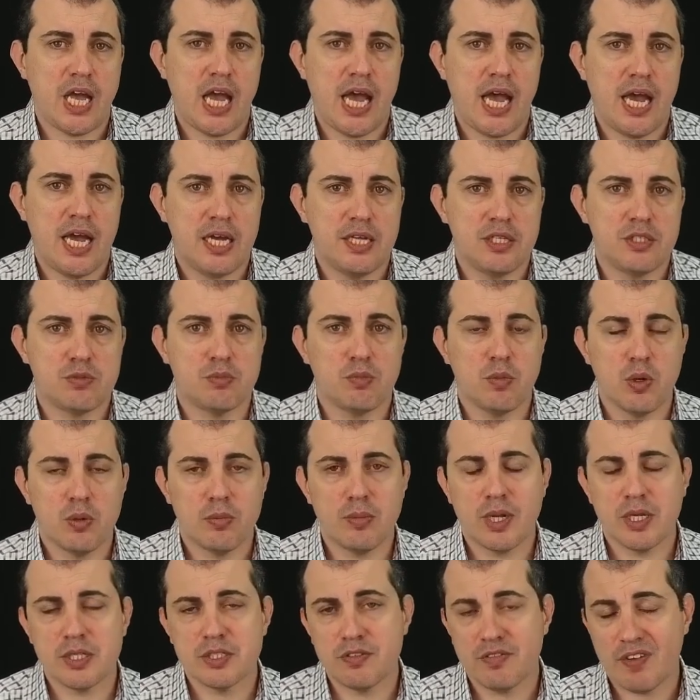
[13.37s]
and
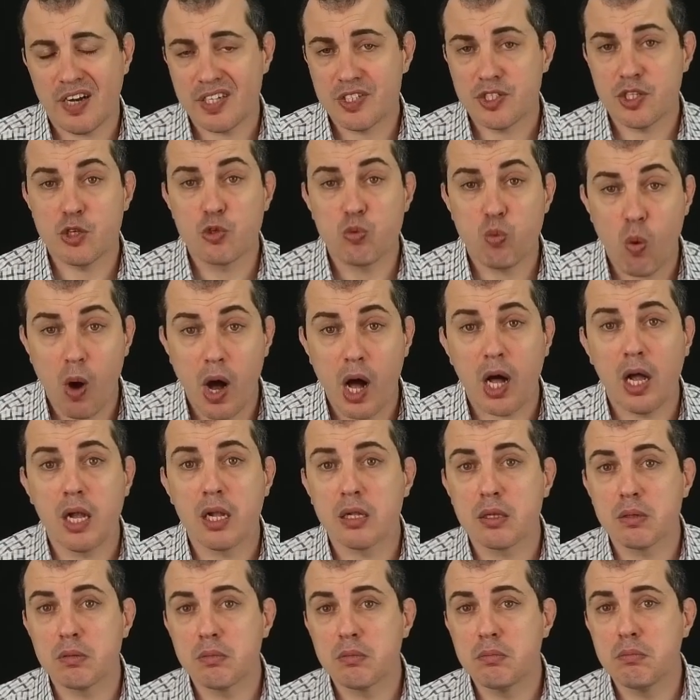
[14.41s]
mobile devices,
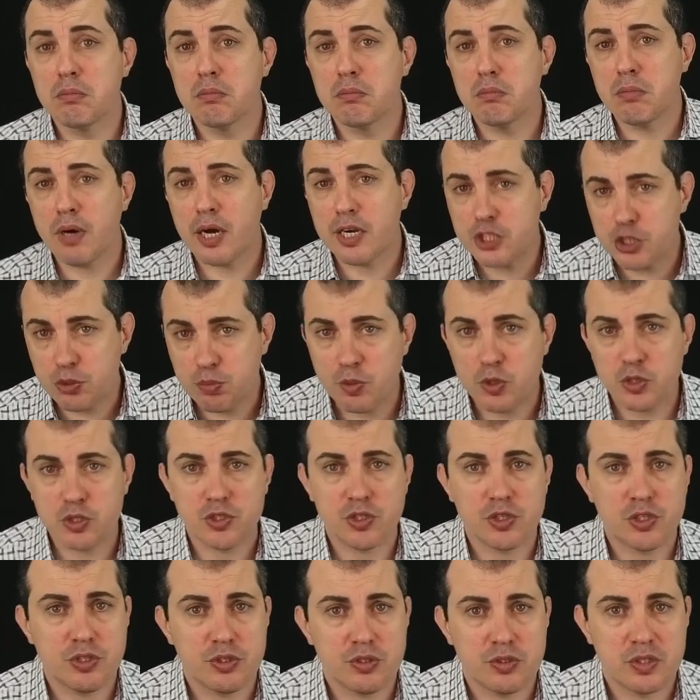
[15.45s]
while much more
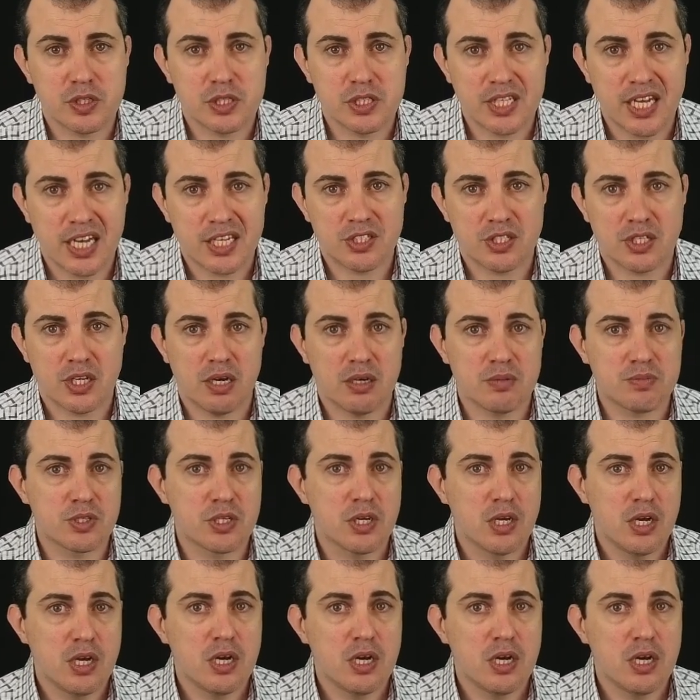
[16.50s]
secure than desktops,